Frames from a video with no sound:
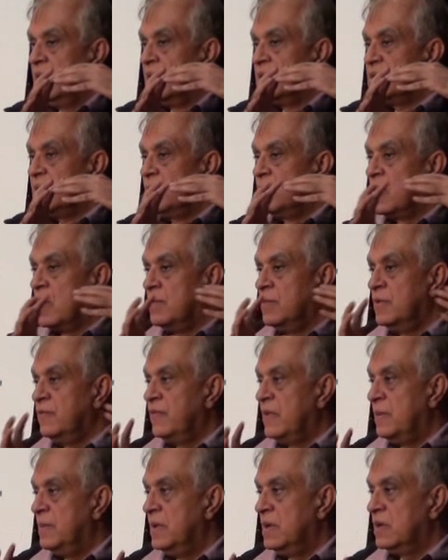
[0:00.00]
there are some
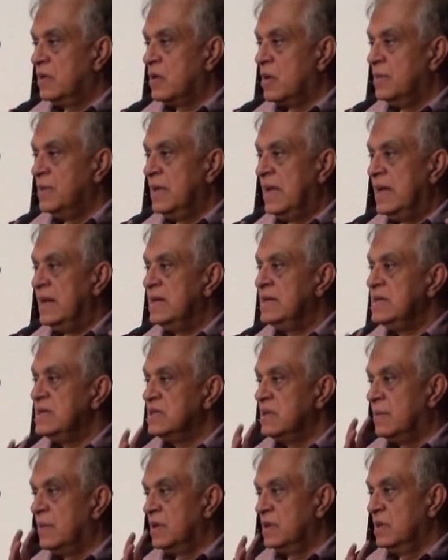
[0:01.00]

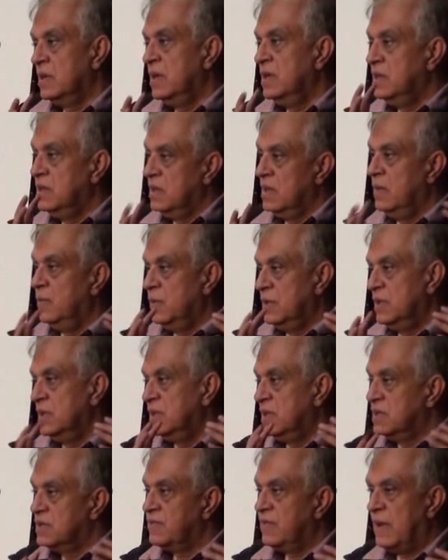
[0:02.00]
commonalities
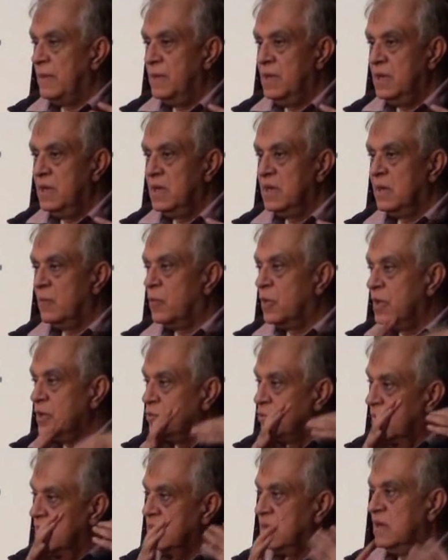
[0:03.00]
within this family, and I wanted
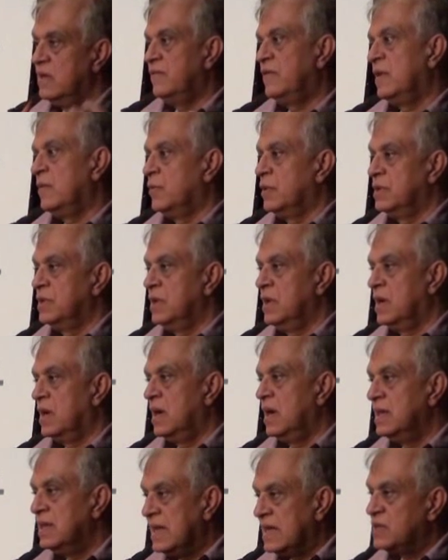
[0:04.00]
to identify what they
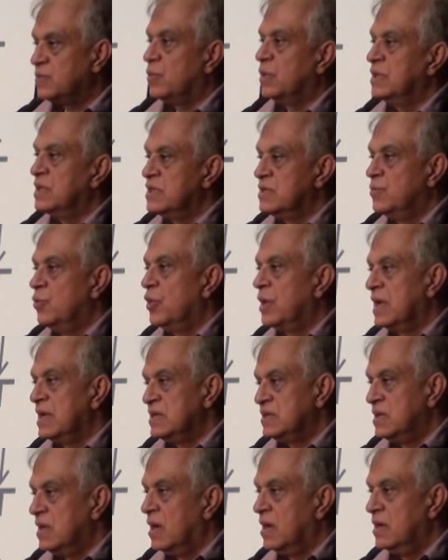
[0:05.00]
are, and that's what this book
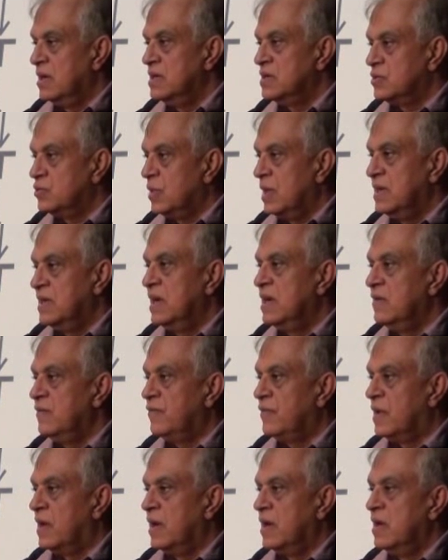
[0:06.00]
has done, is to
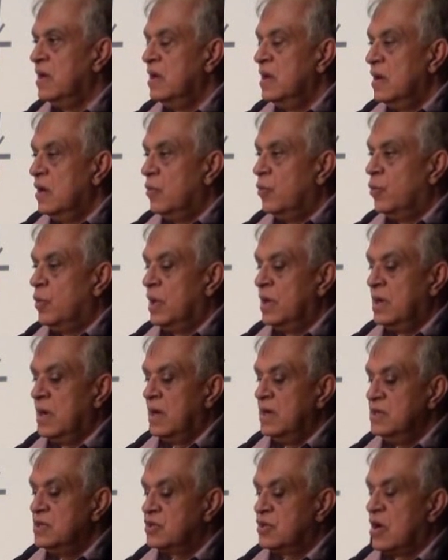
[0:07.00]
identify
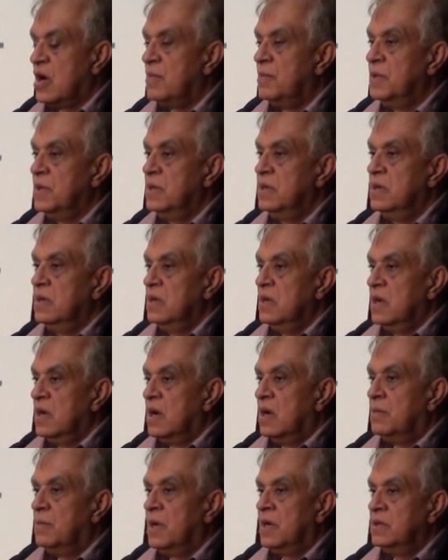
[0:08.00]
what is common
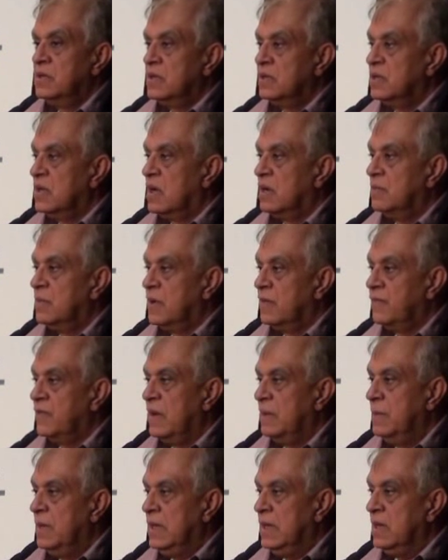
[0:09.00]
among the Dharma
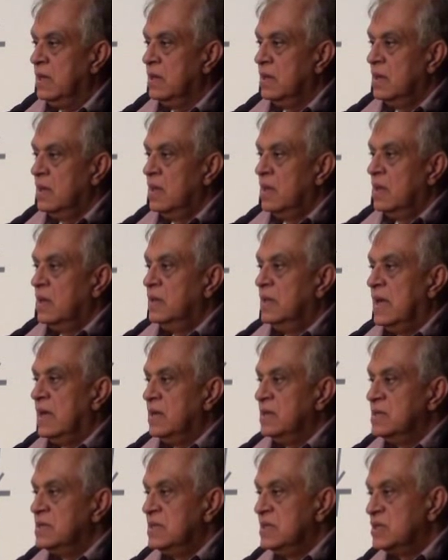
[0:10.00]
family
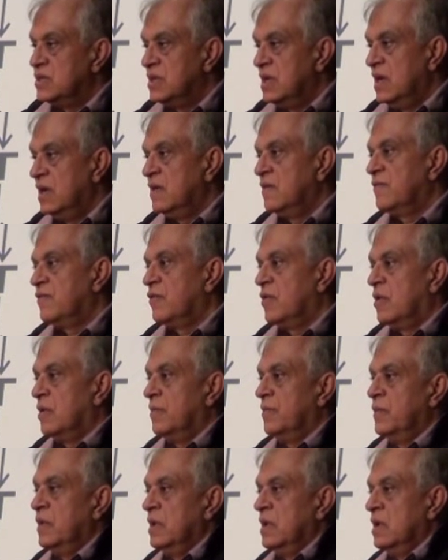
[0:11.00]
that is distinct
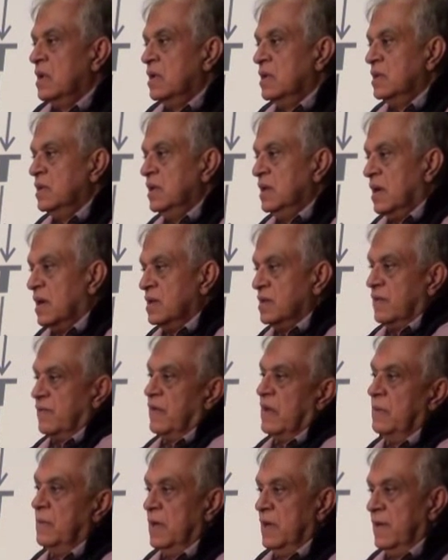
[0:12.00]
from the other
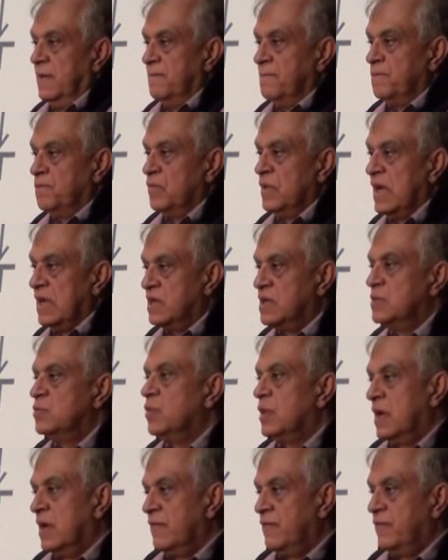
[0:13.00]
family. That is
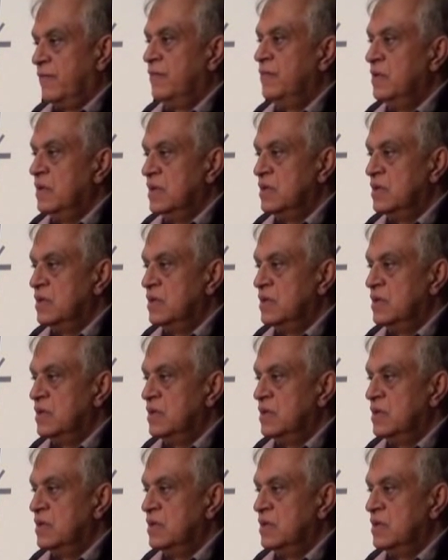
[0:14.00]
what I've